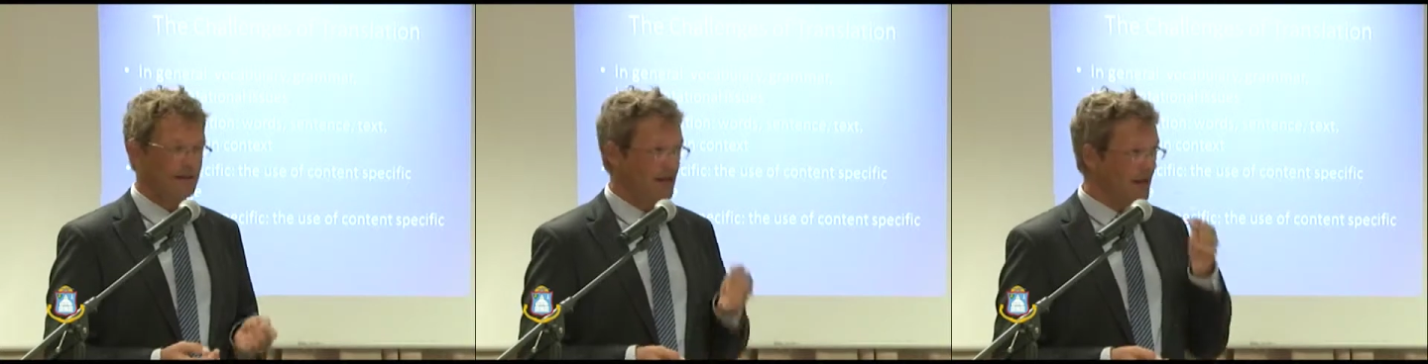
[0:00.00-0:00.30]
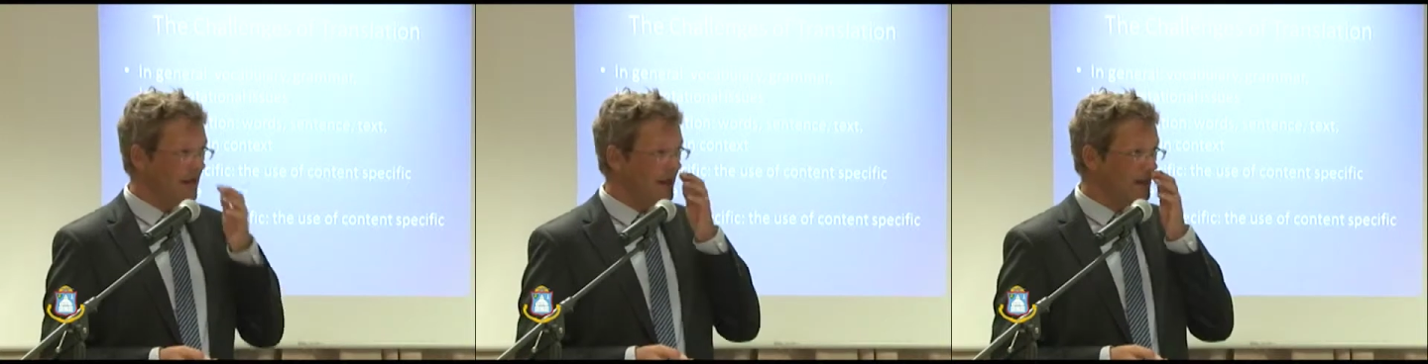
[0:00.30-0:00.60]

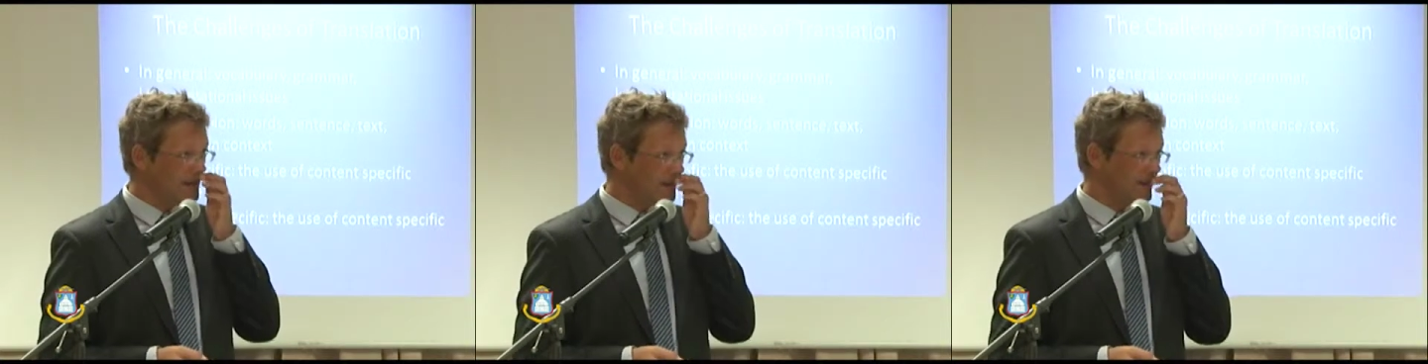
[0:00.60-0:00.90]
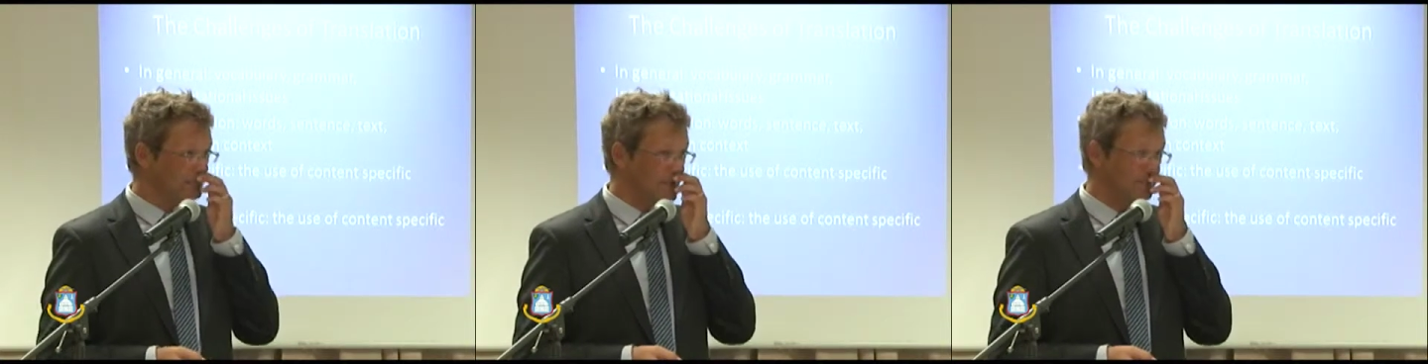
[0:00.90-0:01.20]
And
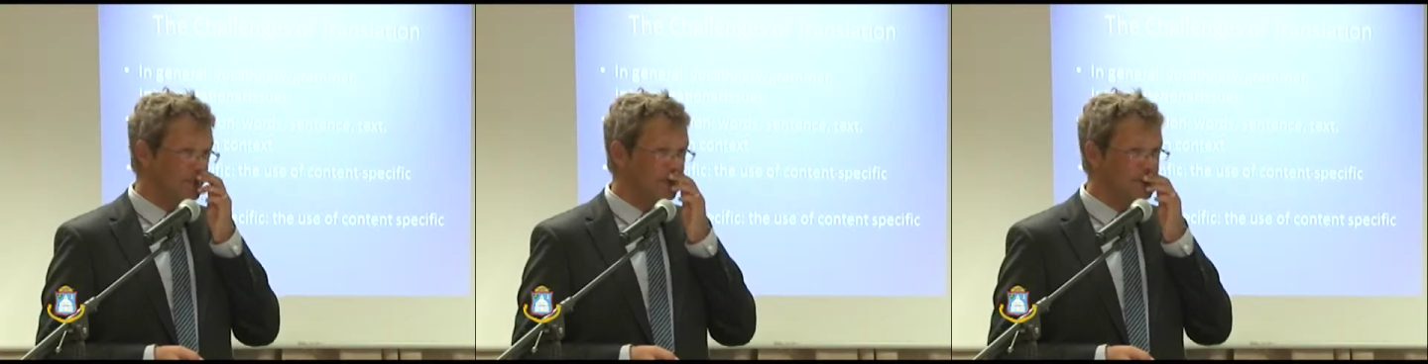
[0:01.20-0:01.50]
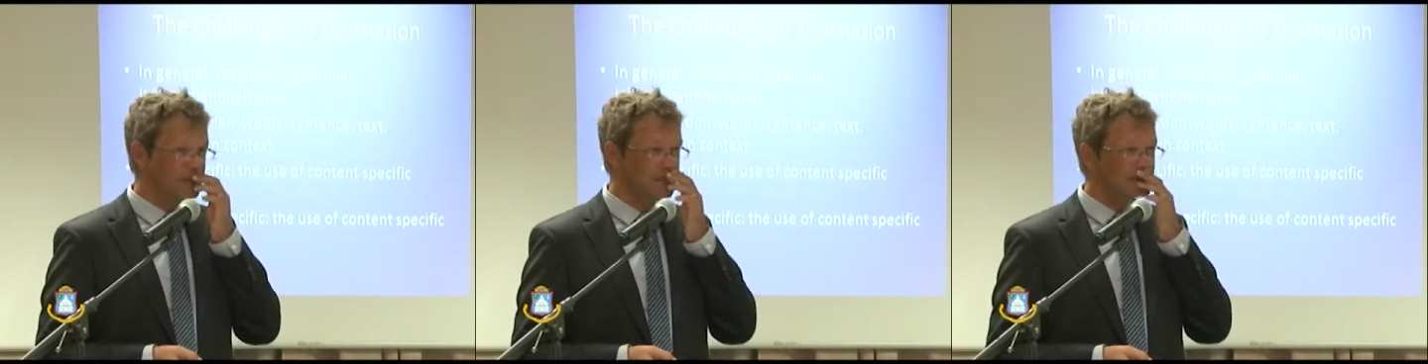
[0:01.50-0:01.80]
yeah, well,
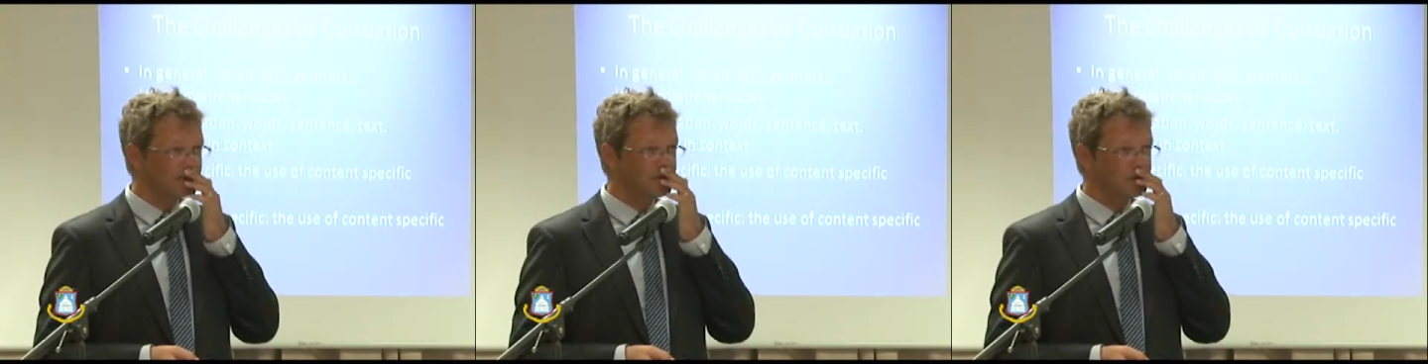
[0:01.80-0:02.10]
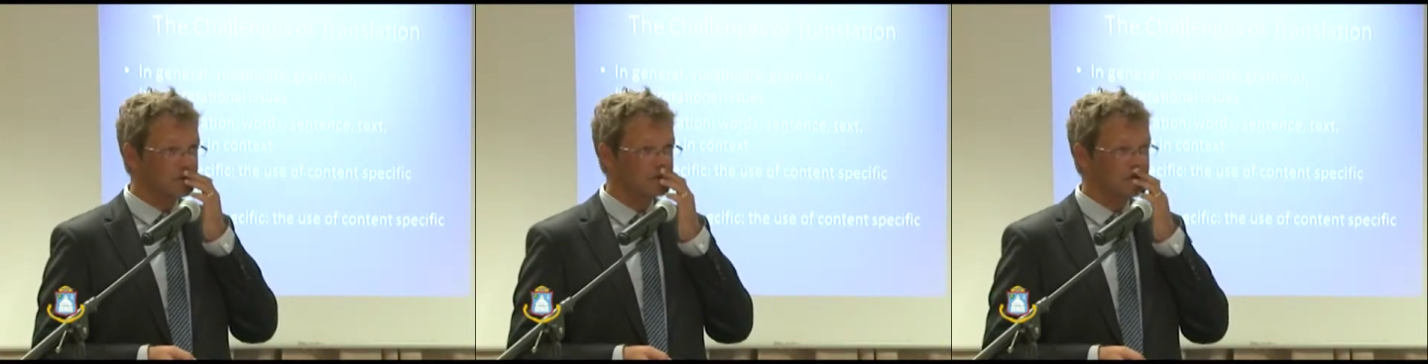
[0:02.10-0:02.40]
it's
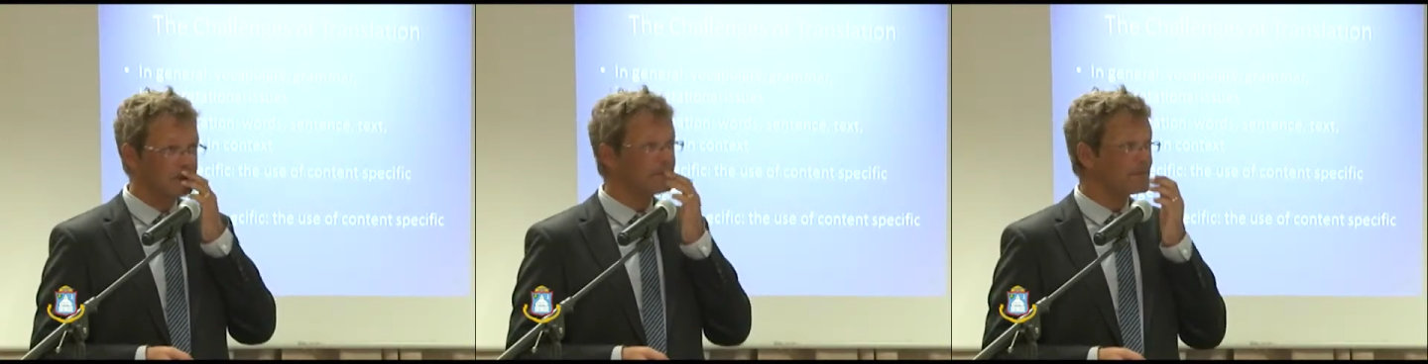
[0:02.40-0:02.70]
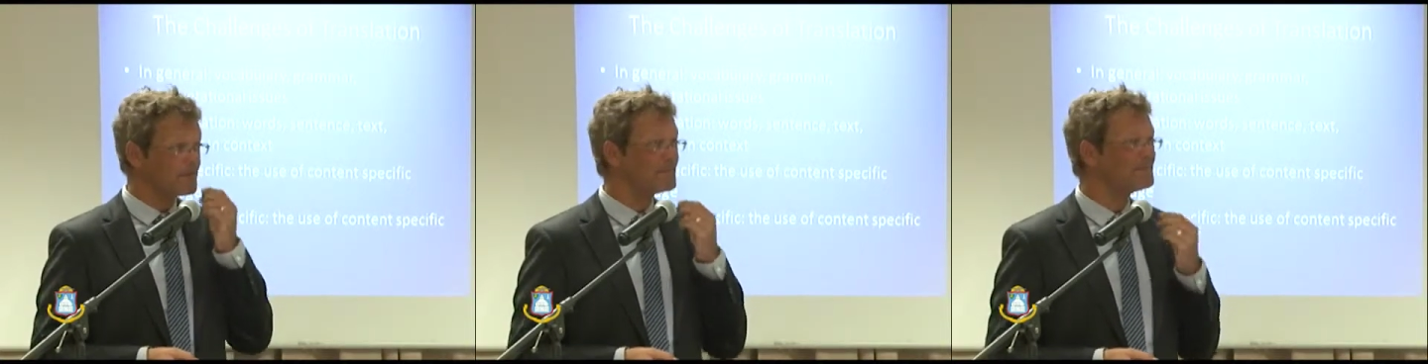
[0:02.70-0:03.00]
difficult to say.
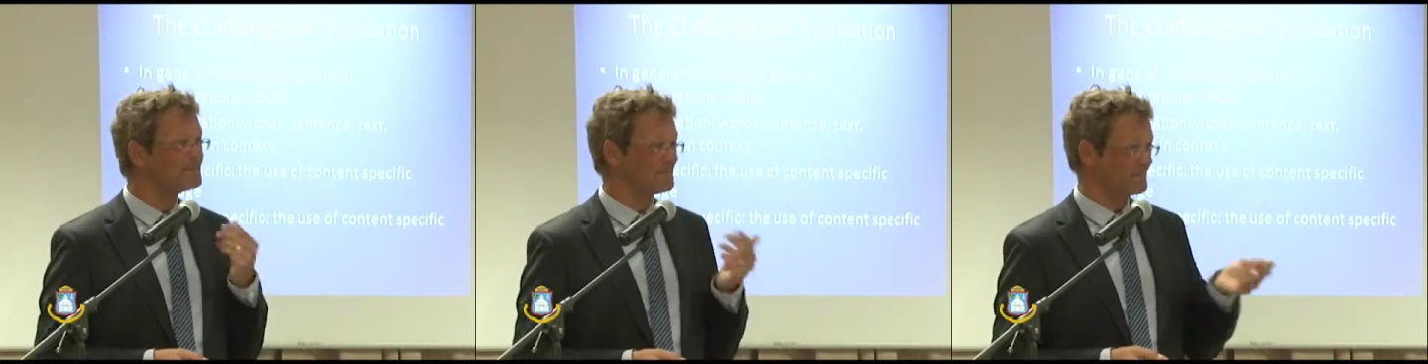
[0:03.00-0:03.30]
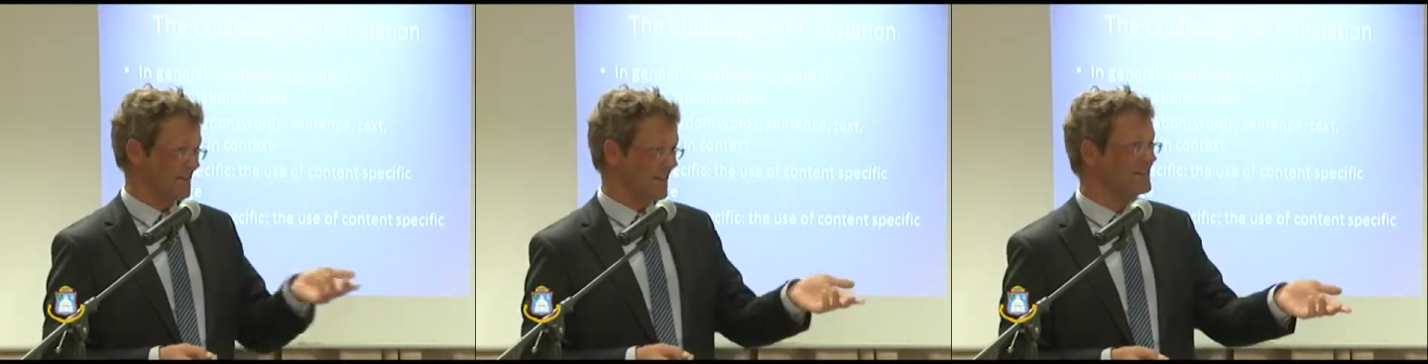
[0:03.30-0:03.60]

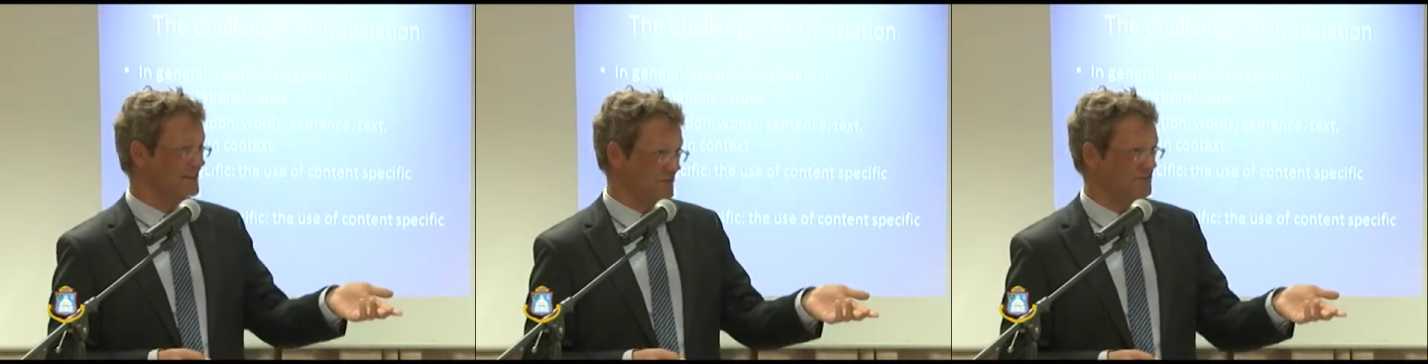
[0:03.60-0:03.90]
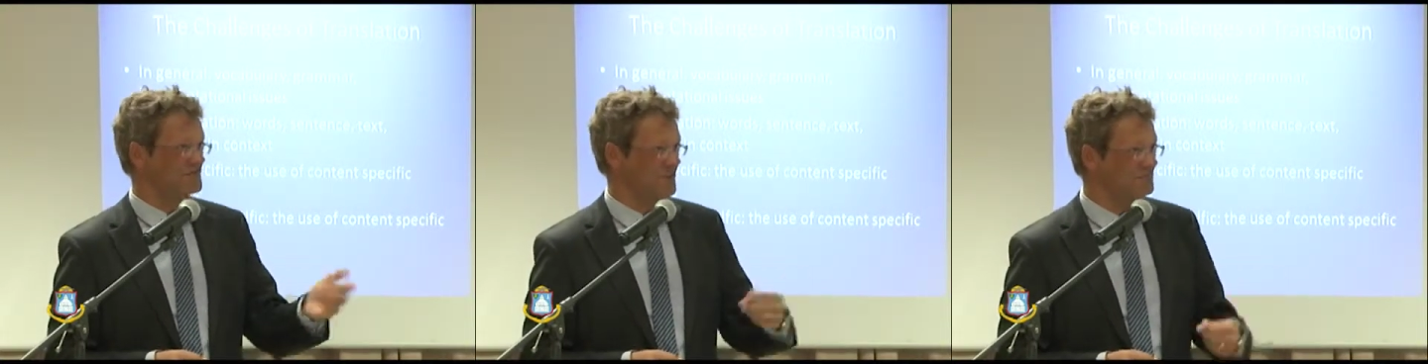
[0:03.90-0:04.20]
And you have
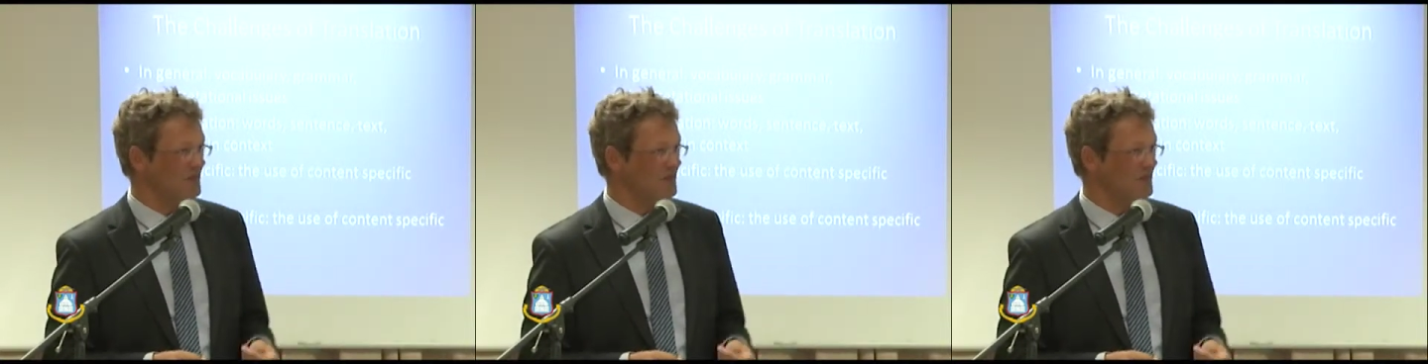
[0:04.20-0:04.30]
the St.